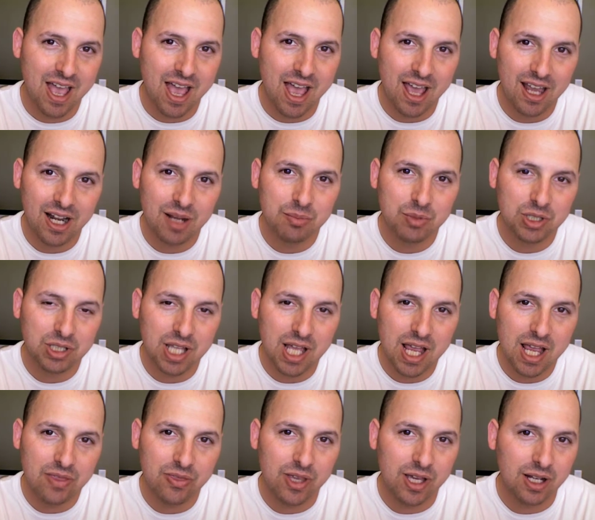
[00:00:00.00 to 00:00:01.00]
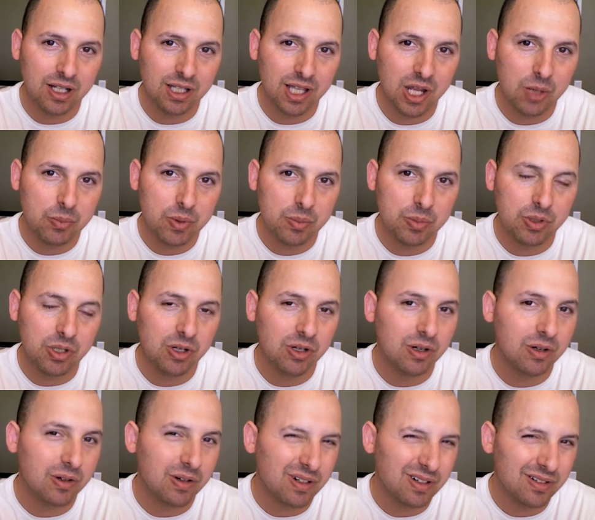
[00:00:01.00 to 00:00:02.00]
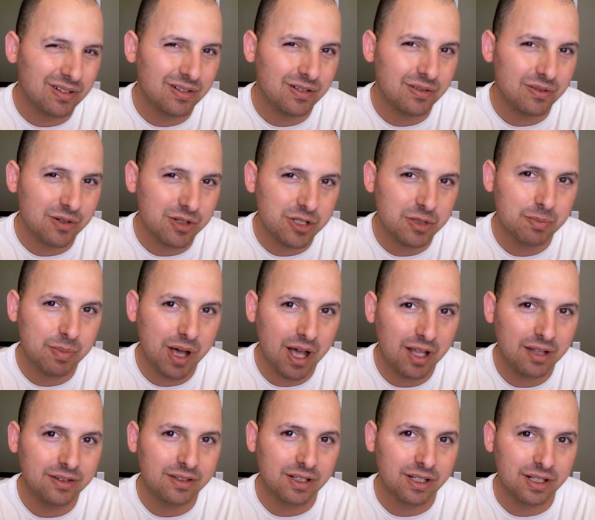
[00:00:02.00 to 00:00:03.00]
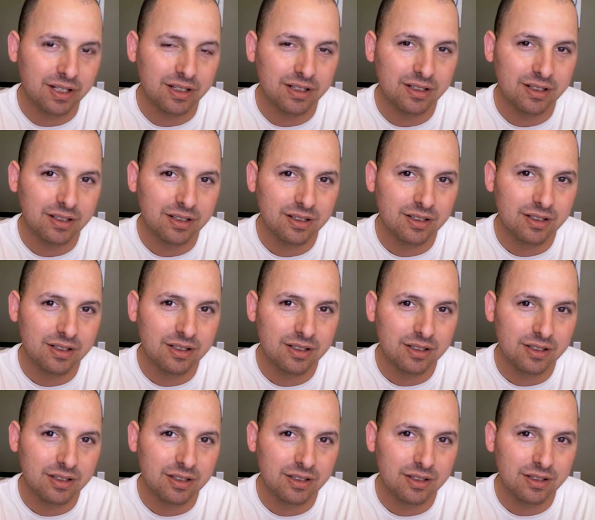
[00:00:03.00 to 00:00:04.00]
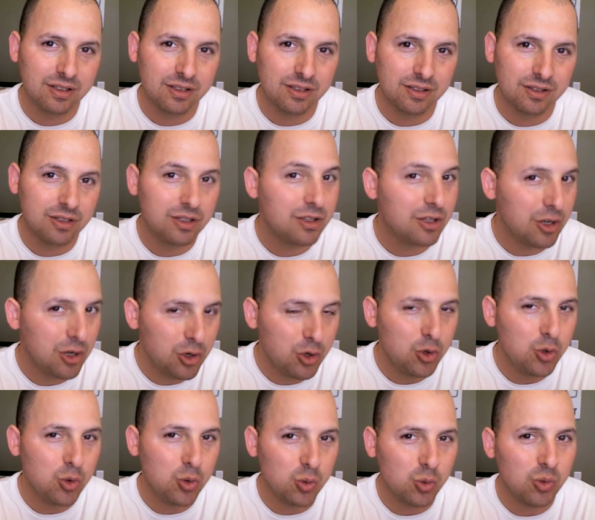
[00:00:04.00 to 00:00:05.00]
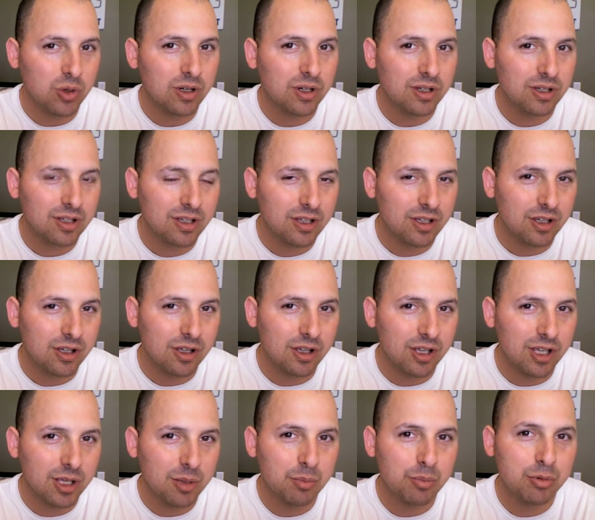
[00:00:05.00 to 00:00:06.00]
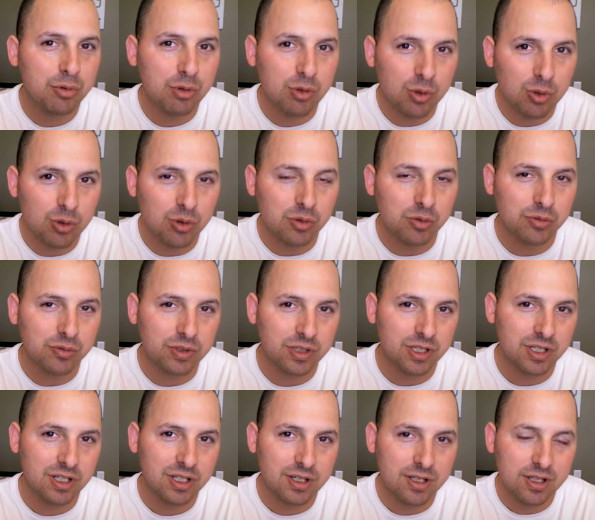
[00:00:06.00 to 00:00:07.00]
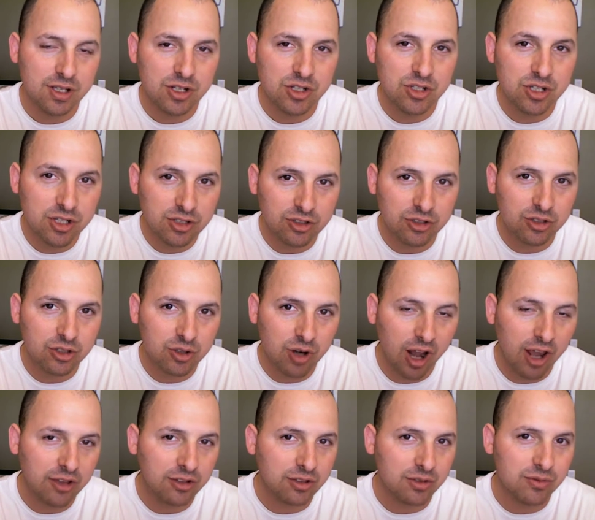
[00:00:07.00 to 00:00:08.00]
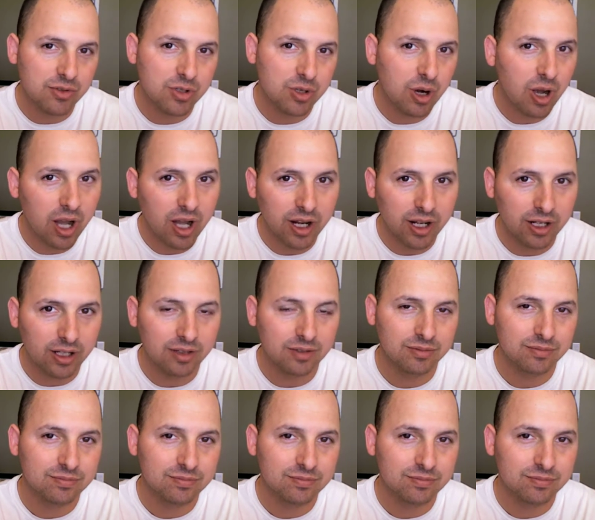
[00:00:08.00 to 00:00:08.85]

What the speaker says: And I'm glad that a lot of people are responding to the new, improved Jesus Christ of trading.